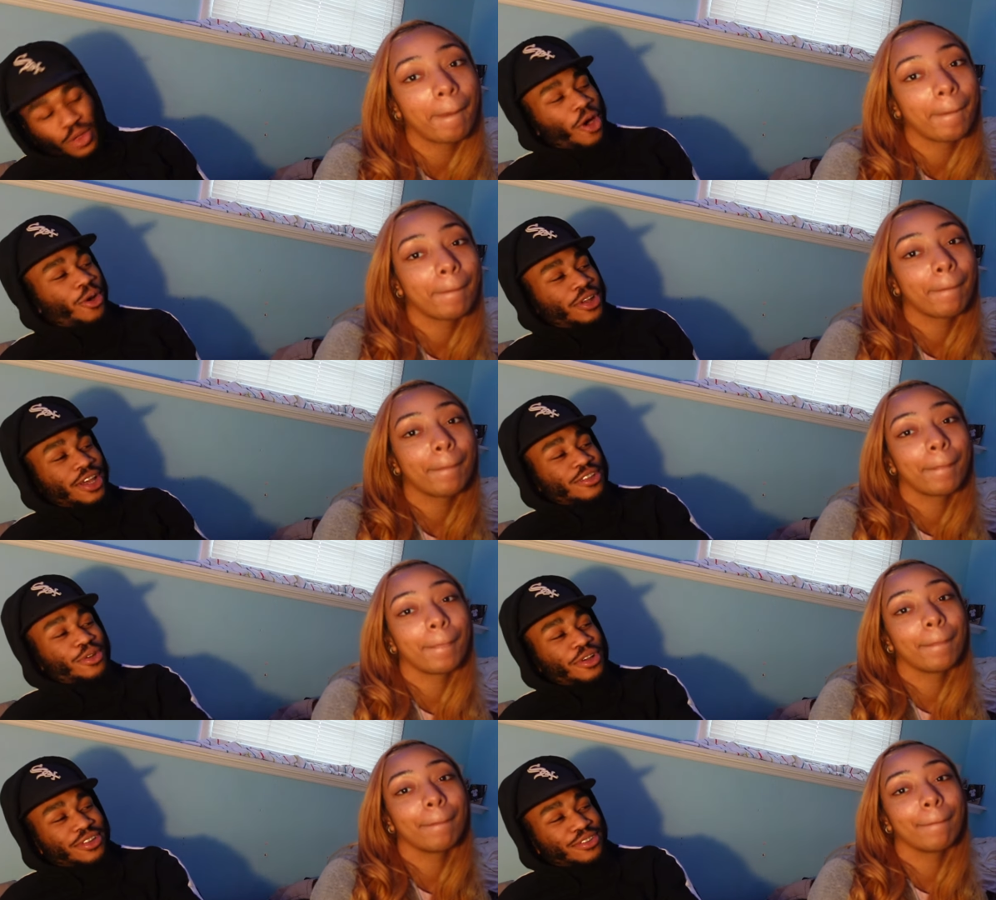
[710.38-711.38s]
Speaker 1: bro. Oh, that's a
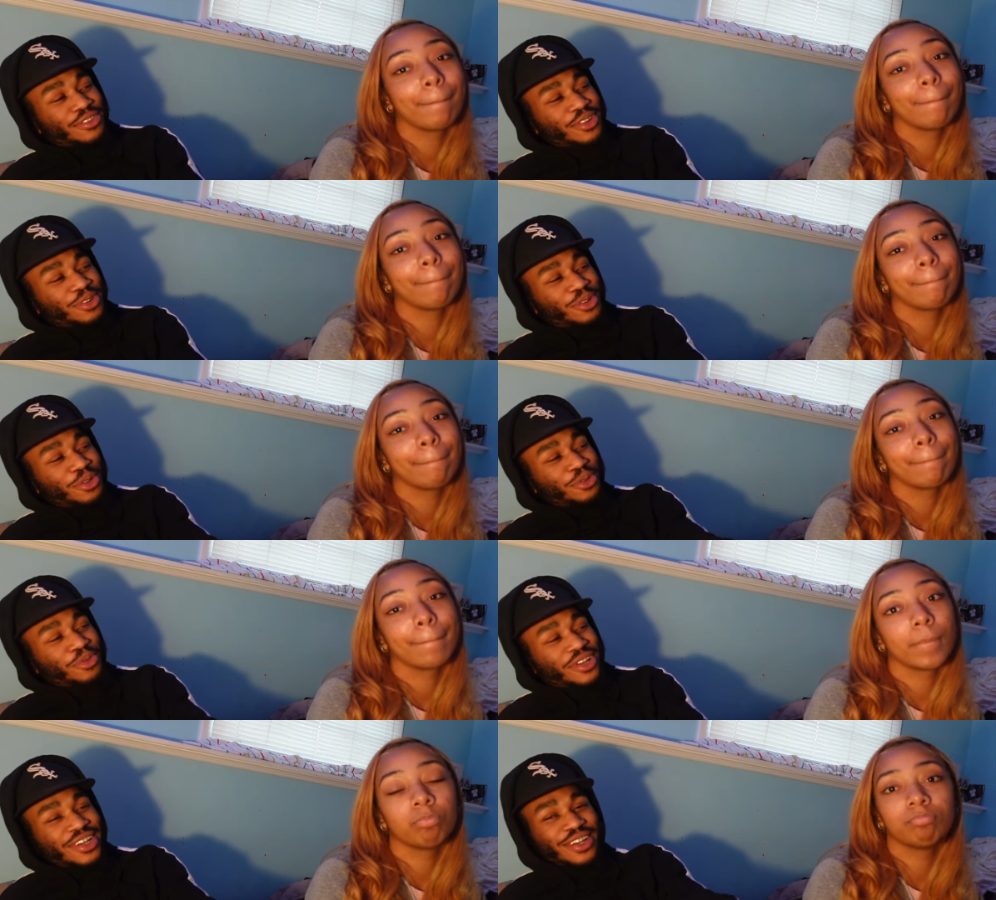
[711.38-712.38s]
question for you. Do you
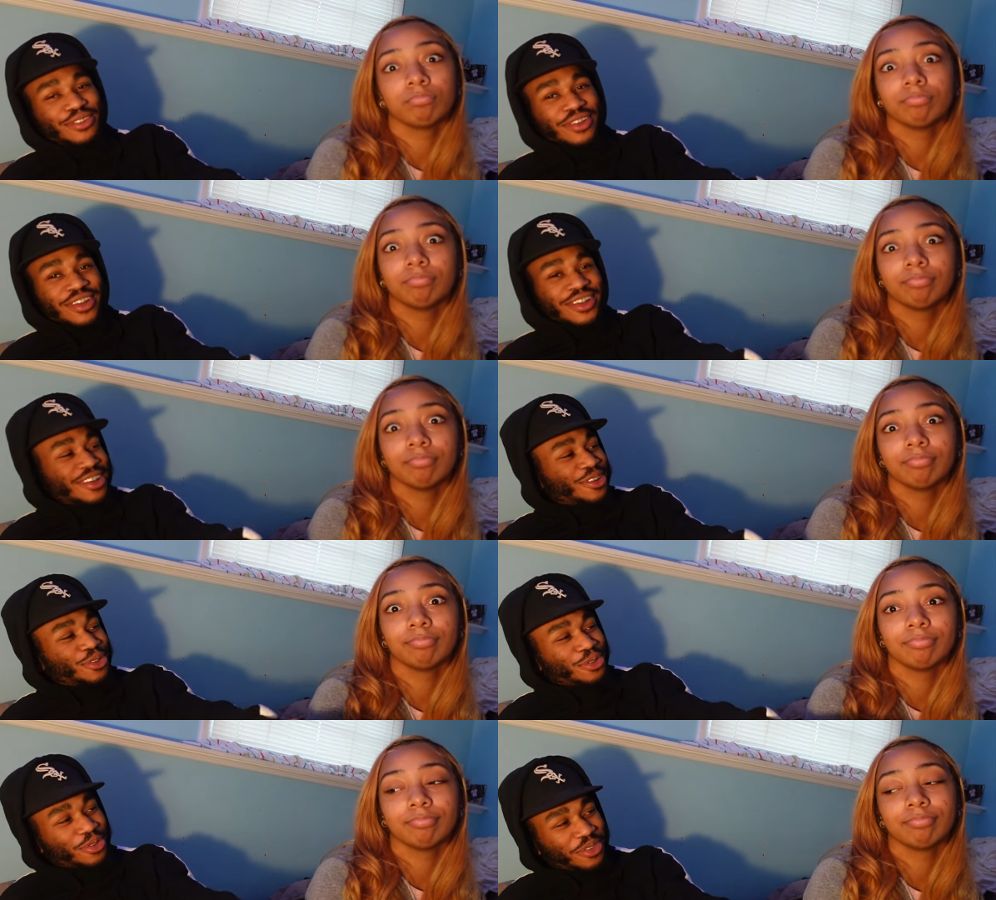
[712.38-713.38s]
believe in,
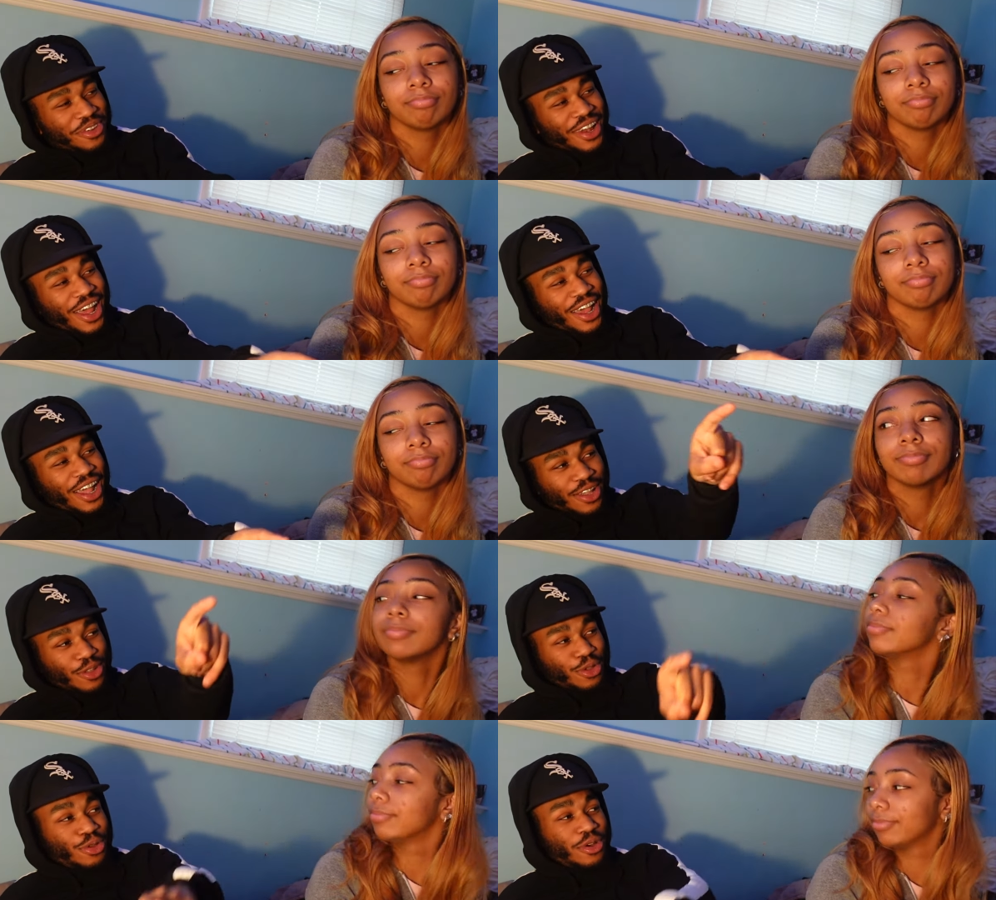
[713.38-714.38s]
do
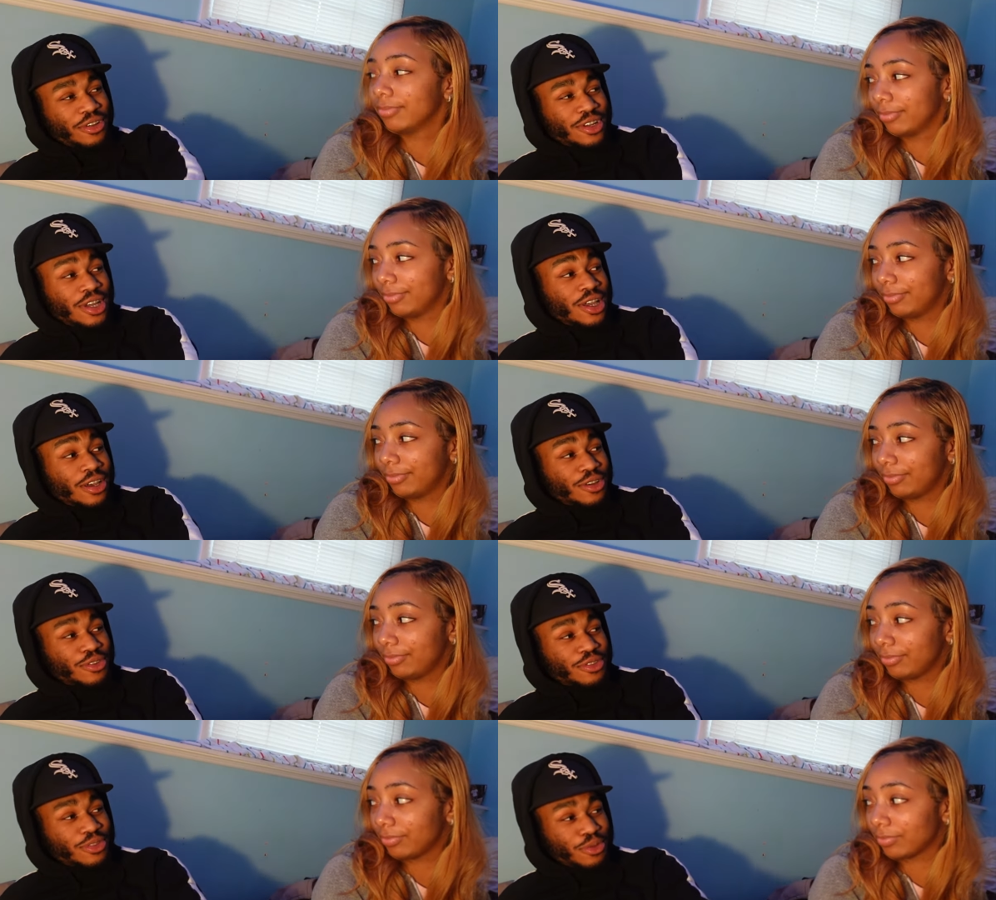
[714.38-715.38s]
you only give
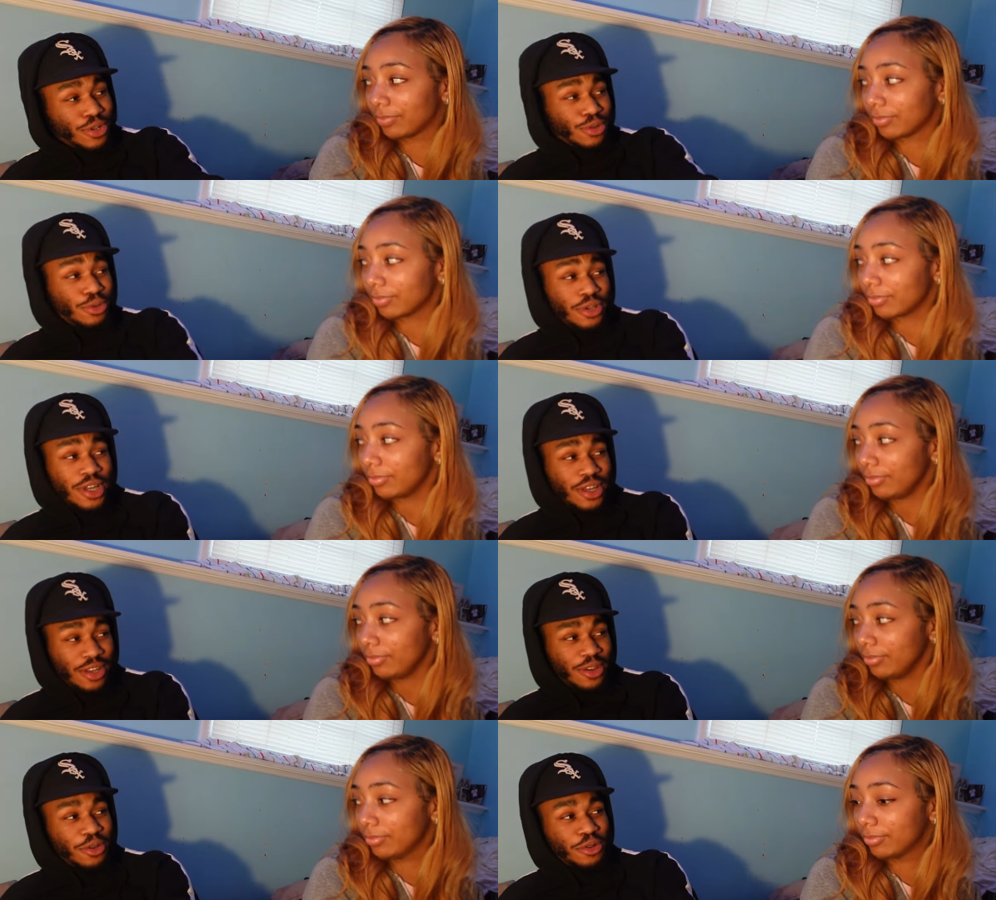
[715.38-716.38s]
when you get,
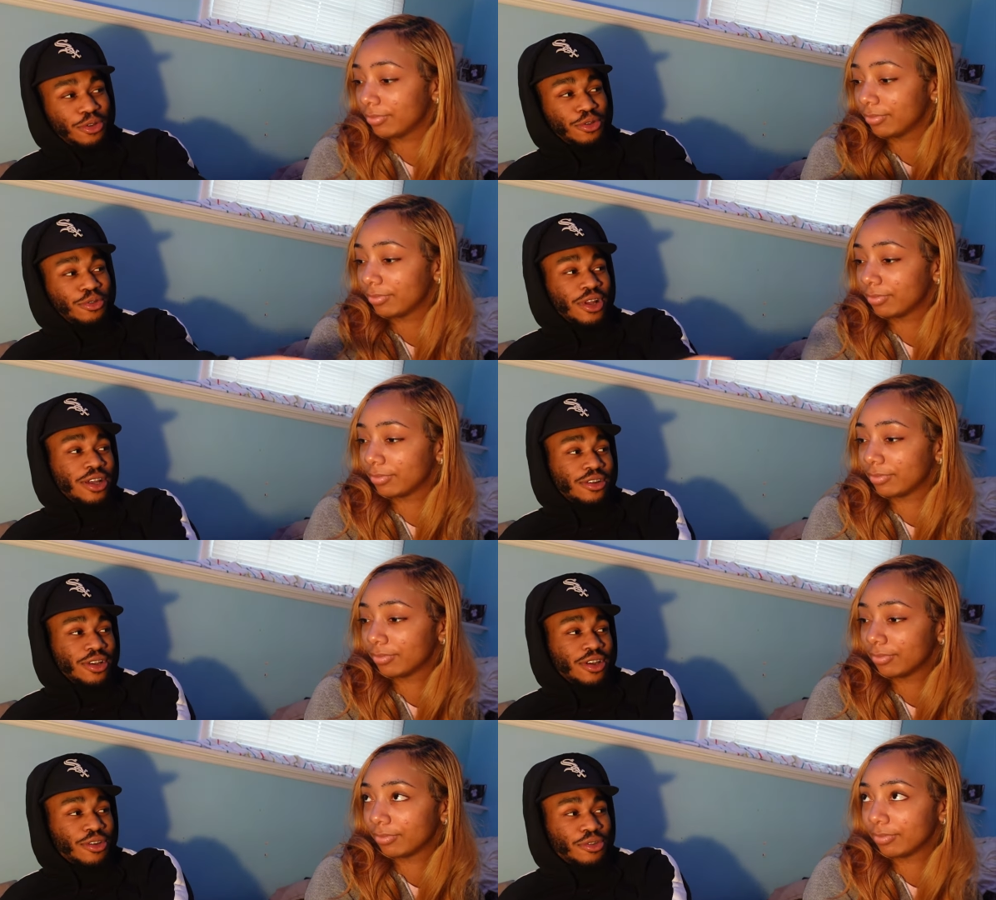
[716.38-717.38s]
or do you like to
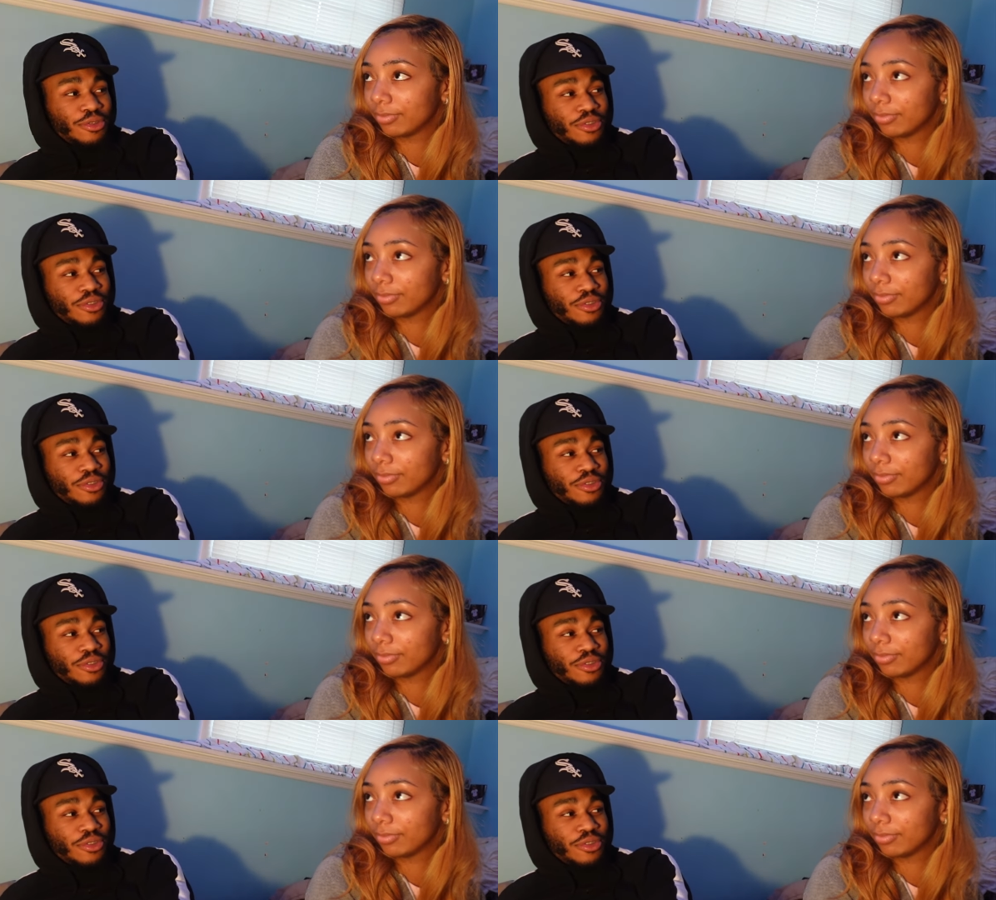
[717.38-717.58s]
give?